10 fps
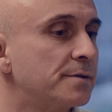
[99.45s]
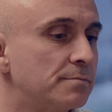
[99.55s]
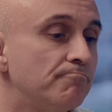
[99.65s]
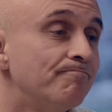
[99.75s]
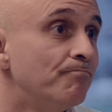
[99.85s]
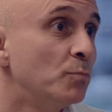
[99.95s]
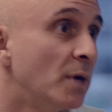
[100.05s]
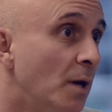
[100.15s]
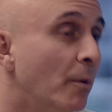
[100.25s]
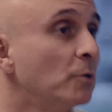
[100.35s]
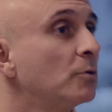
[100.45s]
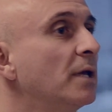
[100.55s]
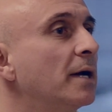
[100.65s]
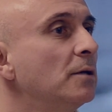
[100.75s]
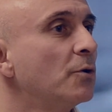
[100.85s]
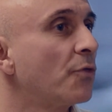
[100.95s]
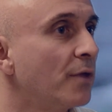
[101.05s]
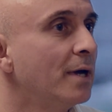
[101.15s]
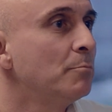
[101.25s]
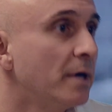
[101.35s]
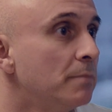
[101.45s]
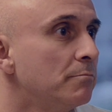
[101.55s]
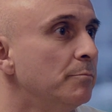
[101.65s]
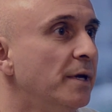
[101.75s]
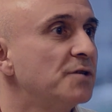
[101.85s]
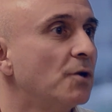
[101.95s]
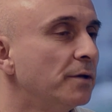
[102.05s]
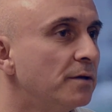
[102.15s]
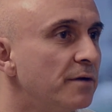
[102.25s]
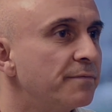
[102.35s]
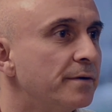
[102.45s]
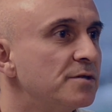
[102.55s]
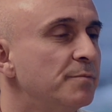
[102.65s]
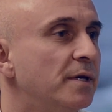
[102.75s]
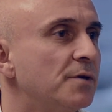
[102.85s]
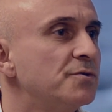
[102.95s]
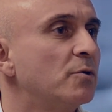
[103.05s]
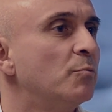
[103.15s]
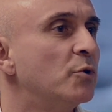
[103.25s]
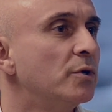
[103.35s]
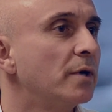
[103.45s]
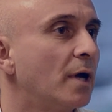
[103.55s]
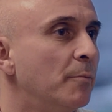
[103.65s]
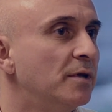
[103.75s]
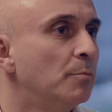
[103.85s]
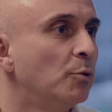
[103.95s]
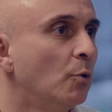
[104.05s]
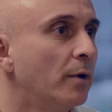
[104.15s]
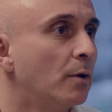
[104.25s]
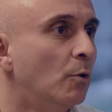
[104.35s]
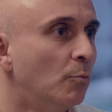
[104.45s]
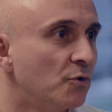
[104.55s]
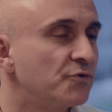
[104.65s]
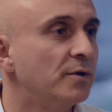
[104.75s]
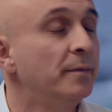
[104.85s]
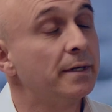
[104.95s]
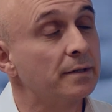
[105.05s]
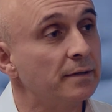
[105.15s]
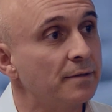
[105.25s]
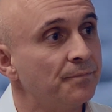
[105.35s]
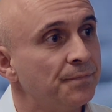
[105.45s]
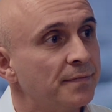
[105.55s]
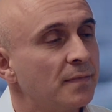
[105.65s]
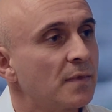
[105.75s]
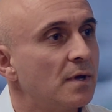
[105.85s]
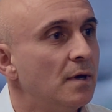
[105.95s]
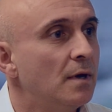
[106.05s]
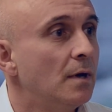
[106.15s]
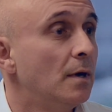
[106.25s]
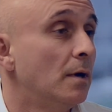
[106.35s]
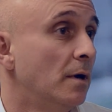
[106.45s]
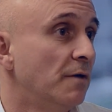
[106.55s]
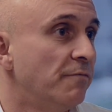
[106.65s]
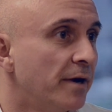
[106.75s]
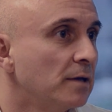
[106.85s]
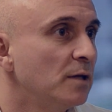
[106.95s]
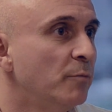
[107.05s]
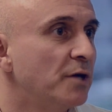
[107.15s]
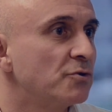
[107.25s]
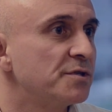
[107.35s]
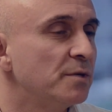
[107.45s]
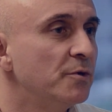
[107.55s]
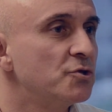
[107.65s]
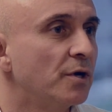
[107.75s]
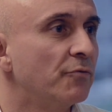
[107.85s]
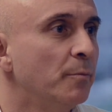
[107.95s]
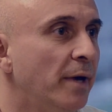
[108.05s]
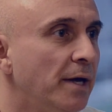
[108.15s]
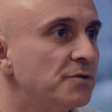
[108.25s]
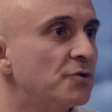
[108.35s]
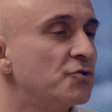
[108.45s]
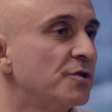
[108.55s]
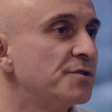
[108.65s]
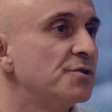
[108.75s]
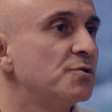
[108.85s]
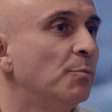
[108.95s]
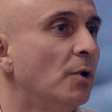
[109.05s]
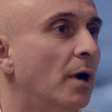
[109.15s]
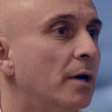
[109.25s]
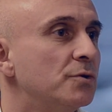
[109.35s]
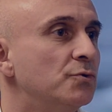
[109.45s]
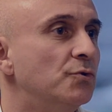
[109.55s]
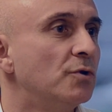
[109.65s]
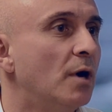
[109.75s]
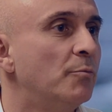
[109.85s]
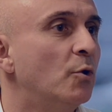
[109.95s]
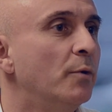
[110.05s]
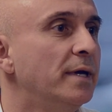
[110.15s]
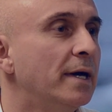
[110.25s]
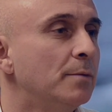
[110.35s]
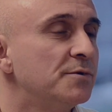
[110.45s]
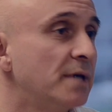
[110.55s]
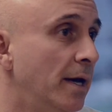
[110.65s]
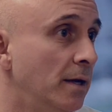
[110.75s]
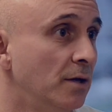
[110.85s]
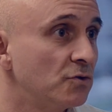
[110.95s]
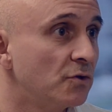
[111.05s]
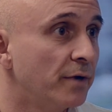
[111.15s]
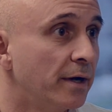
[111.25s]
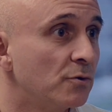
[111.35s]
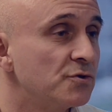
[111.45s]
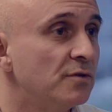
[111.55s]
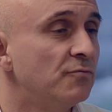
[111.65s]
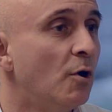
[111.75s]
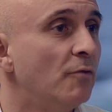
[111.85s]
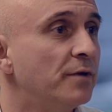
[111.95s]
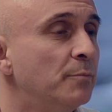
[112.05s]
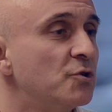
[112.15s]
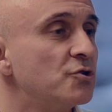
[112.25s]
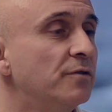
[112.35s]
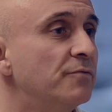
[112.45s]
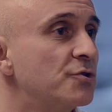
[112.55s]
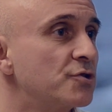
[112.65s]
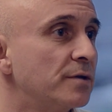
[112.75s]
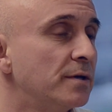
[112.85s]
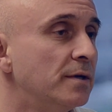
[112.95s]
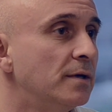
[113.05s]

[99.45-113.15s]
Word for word: It might look like a little thing, but makes all the difference because the computer can be deployed almost immediately. Finally, Matrox Imaging remains a trusted supplier to top OEMs and integrators involved in machine vision.